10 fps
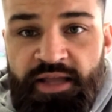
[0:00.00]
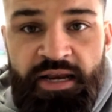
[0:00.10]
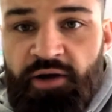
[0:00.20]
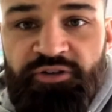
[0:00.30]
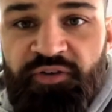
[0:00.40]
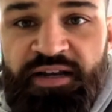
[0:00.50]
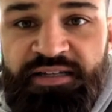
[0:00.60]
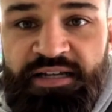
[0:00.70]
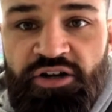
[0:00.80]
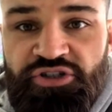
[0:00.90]
and I was
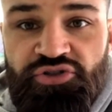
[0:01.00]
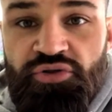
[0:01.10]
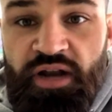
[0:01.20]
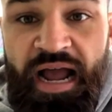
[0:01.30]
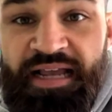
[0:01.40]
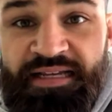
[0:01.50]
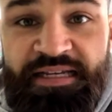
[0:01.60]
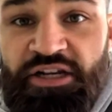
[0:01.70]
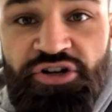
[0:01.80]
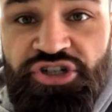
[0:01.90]
fighting Darren Stewart. I could
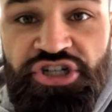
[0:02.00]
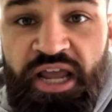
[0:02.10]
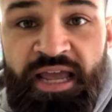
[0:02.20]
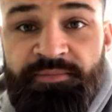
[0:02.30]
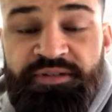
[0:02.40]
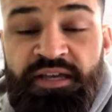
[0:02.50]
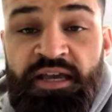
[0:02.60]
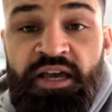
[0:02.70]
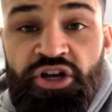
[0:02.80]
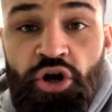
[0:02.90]
hear James
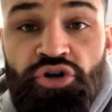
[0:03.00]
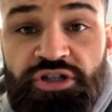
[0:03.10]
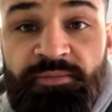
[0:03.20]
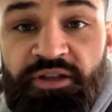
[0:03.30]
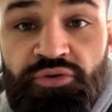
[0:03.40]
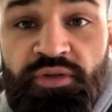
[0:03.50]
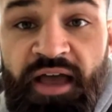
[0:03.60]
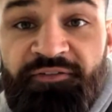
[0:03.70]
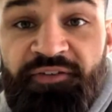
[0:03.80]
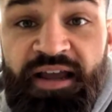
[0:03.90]
coaching me through
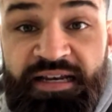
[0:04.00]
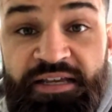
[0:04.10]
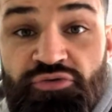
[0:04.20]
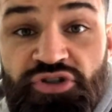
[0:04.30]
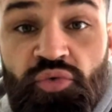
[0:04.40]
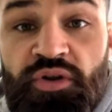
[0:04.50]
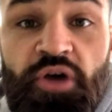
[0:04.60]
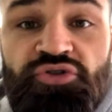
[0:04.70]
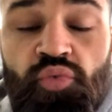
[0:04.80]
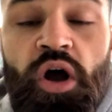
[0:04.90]
that fight, and he was the one that
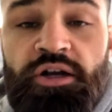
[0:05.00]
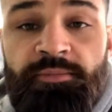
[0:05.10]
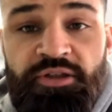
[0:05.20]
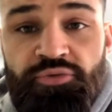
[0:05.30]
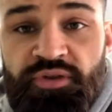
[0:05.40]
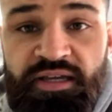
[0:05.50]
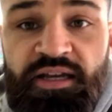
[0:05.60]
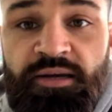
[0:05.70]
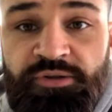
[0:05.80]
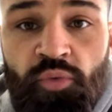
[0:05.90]
was walking me through the
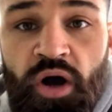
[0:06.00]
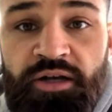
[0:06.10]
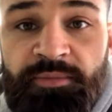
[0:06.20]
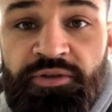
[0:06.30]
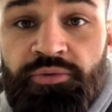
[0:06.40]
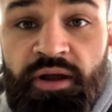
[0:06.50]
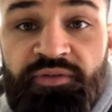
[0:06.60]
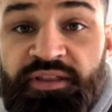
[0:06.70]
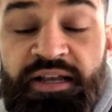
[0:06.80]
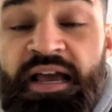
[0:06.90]
get-ups and walking me through
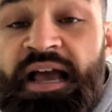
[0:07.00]
everything.